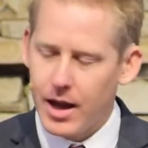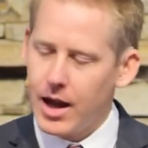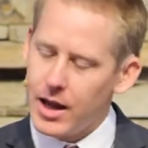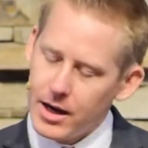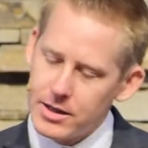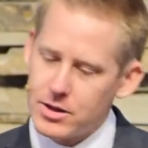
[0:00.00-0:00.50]

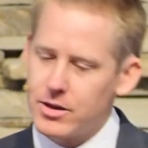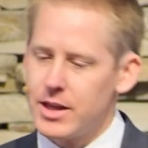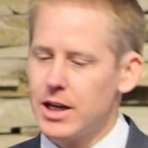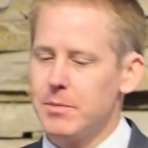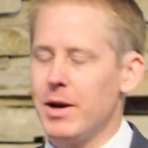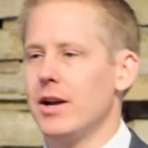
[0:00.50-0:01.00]
And as you think
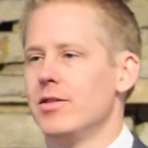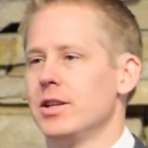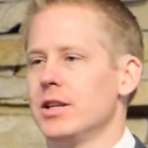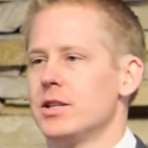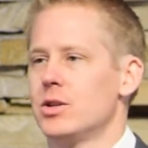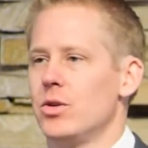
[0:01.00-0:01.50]
about everything
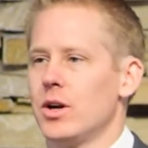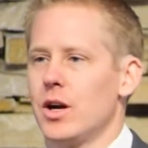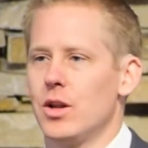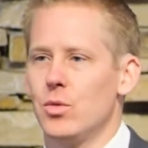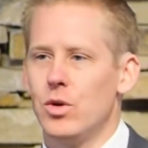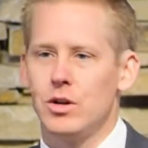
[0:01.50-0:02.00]
that's going on in
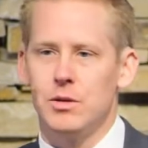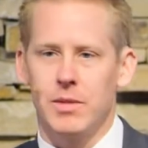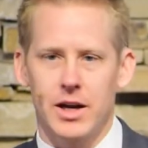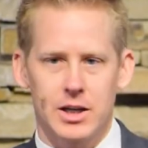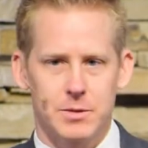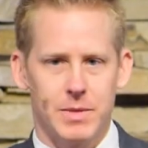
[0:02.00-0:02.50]
the world, you
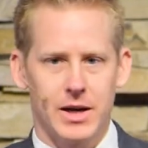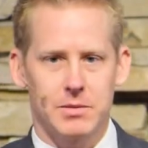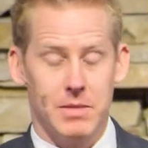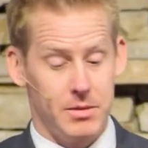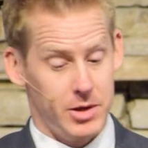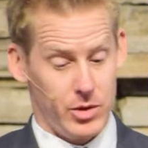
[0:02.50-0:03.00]
might expect
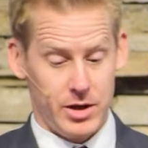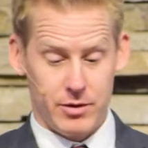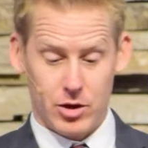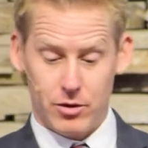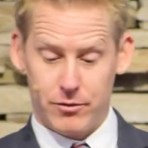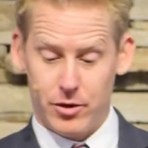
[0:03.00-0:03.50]
maybe it would even
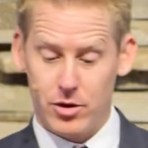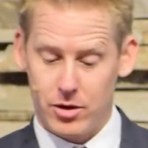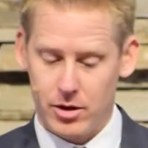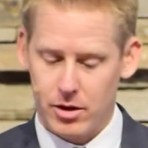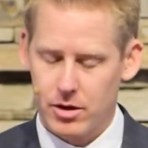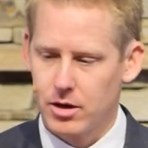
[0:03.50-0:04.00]
go
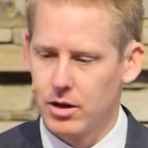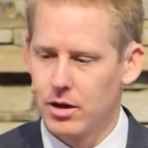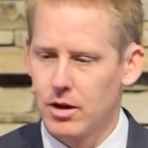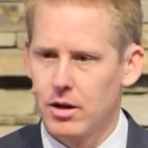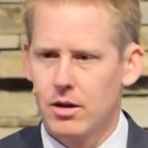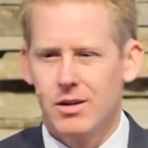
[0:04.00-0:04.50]
further.
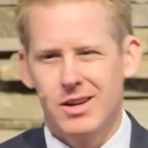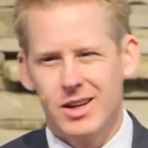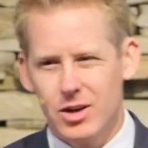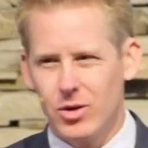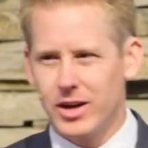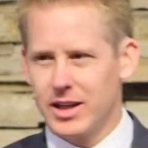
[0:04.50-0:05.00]
You
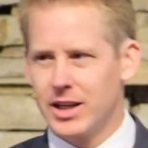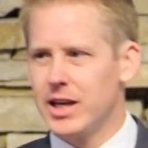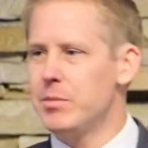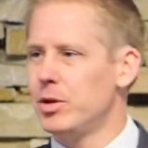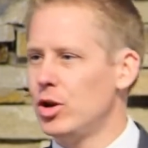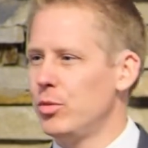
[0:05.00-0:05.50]
know what?
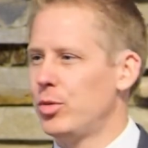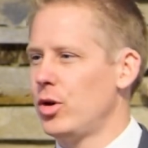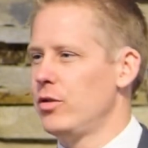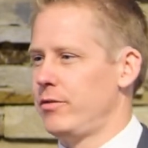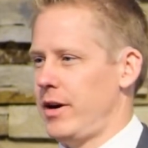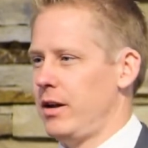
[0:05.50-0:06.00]
Keep a low
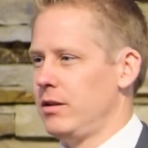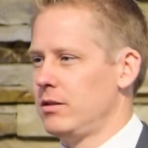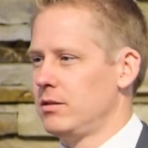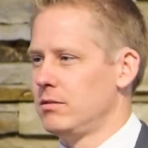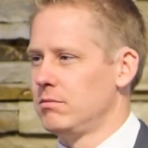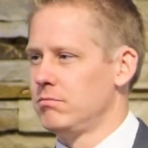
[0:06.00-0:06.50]
profile.
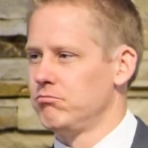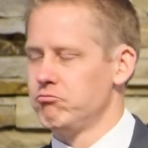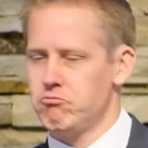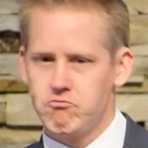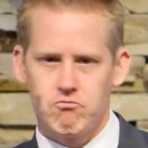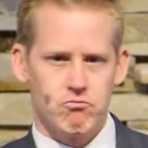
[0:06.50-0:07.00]

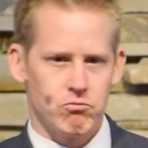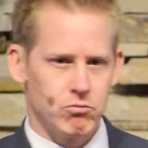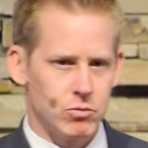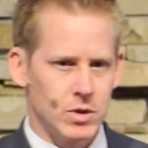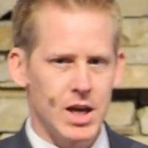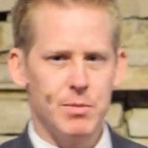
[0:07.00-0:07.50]

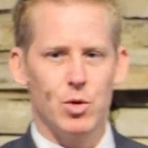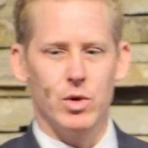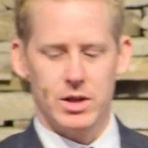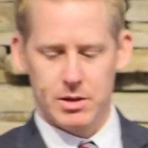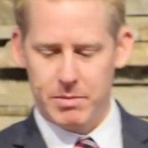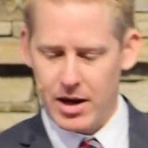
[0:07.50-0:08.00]
Keep your
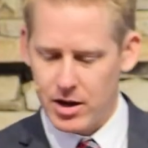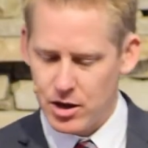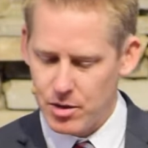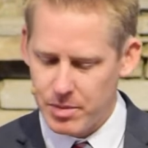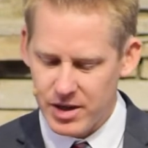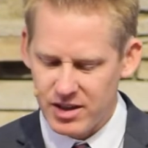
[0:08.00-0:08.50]
wits about you,
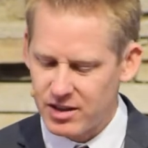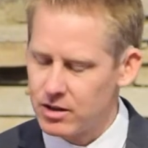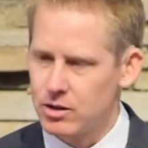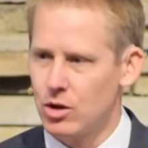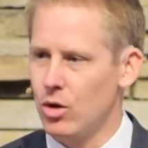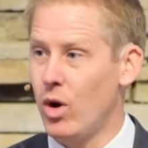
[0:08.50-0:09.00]
but
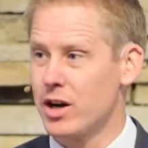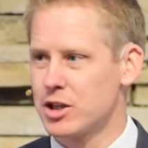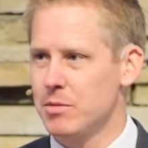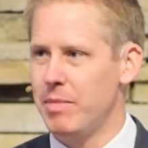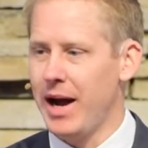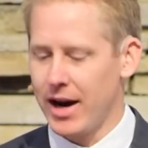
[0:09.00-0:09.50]
don't watch
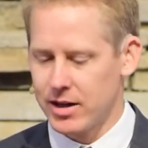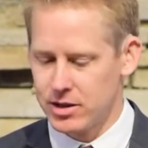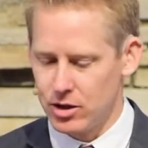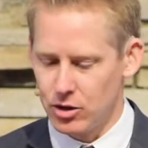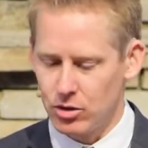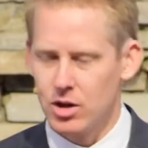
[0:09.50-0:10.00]
your back
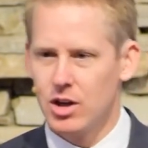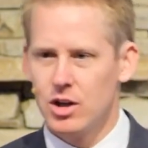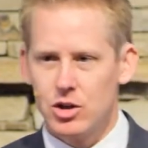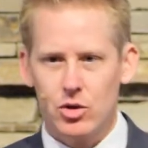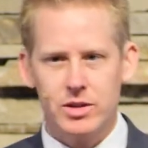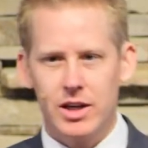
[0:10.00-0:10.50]
too.
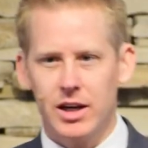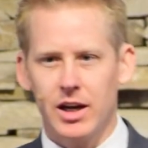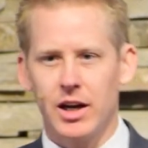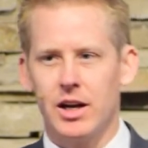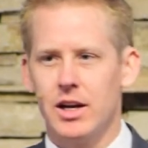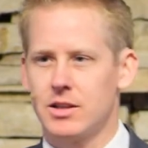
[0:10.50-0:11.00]
Don't take any
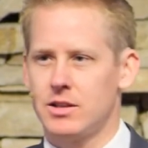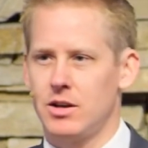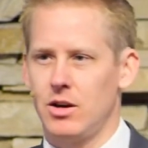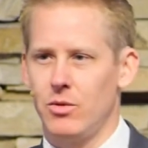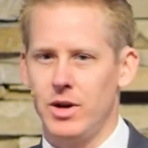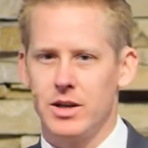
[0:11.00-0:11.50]

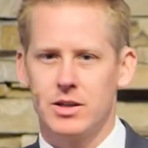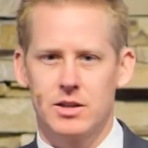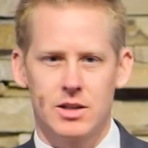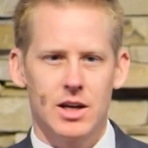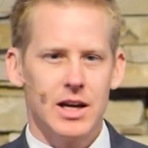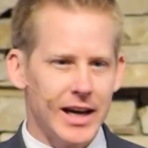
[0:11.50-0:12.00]
unnecessary risks.
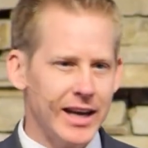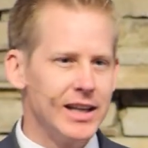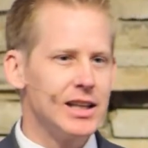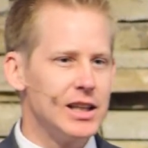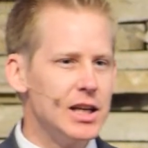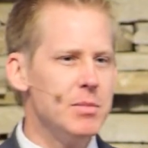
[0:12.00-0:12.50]
Kind of
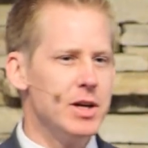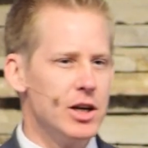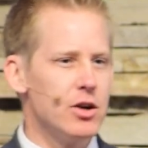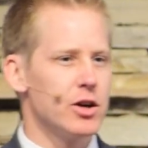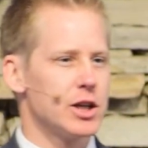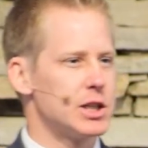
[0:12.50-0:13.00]
limit
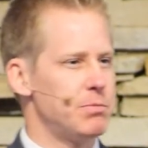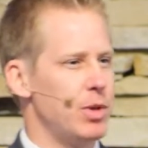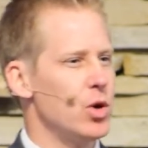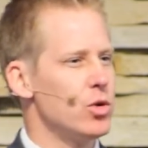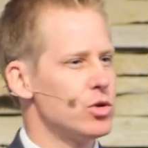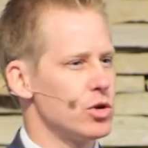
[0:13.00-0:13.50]
your
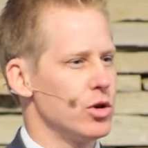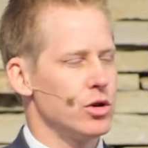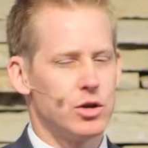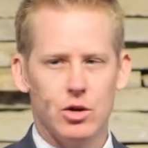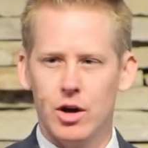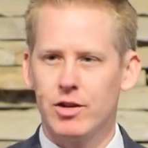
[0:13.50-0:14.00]
exposure
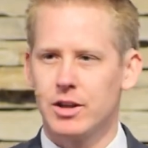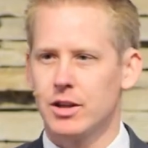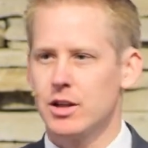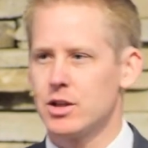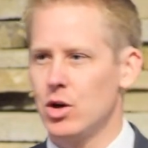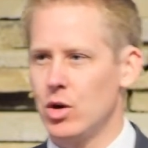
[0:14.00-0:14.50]
to everything
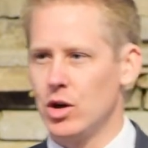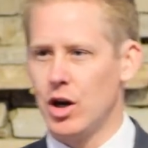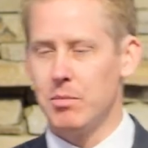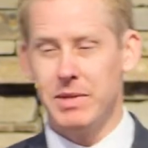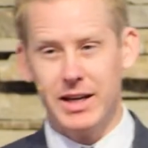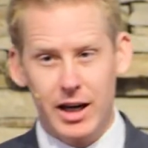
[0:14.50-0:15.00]
that's going on.
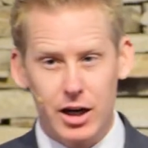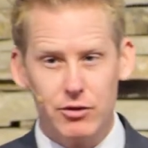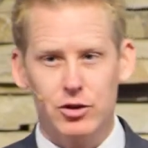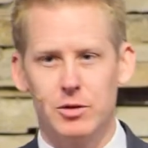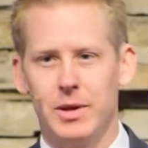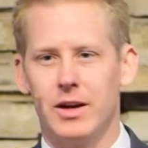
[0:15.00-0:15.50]
Be
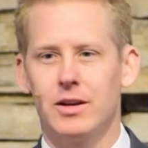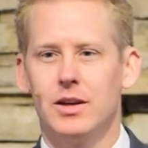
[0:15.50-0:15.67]
careful about